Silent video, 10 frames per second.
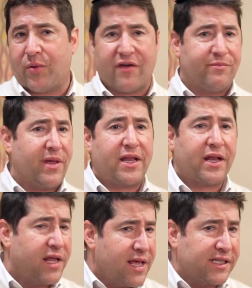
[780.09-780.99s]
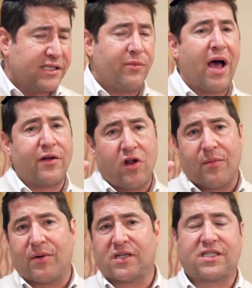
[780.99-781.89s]
We have minyan, it's a round
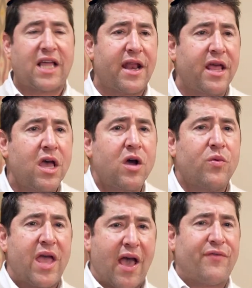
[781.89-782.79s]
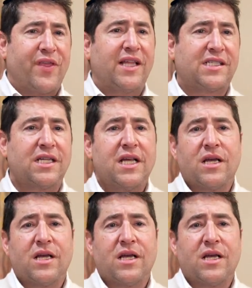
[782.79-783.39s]
number, it's 10. We have these,